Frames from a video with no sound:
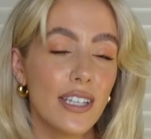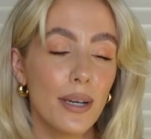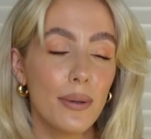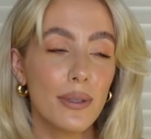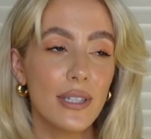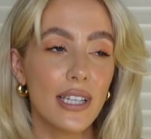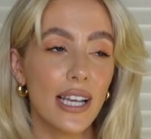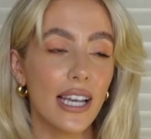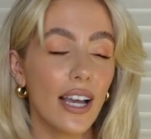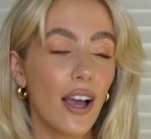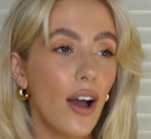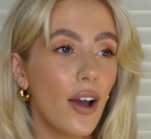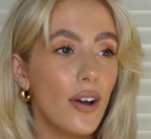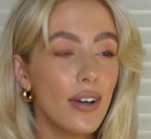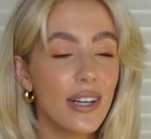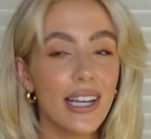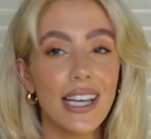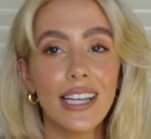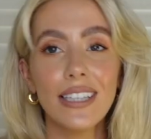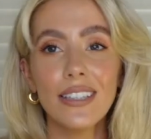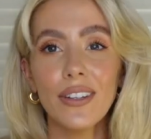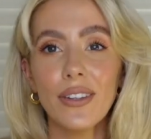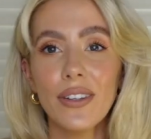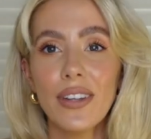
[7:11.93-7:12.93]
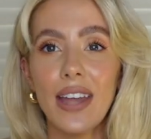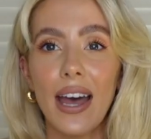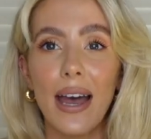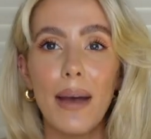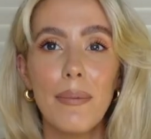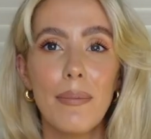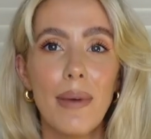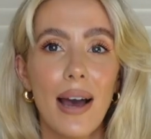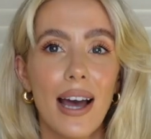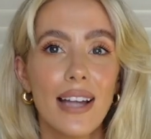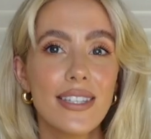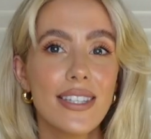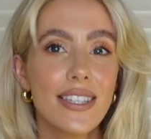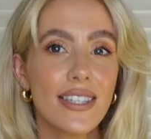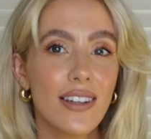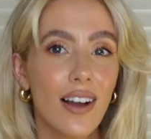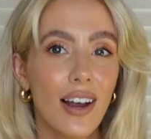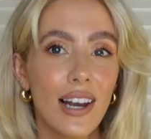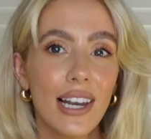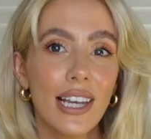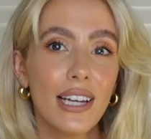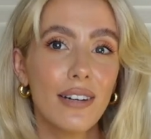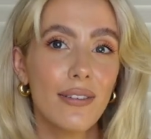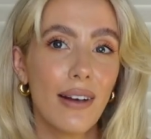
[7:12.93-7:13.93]
I was like honing in on them and
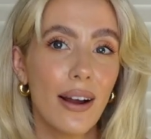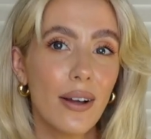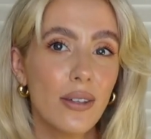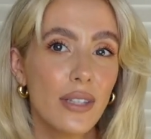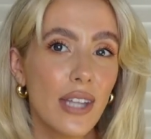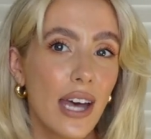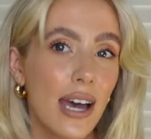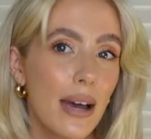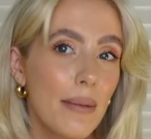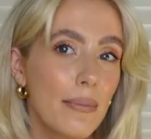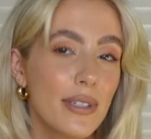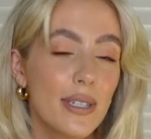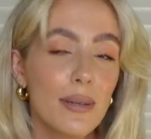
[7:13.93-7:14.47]
styling around them.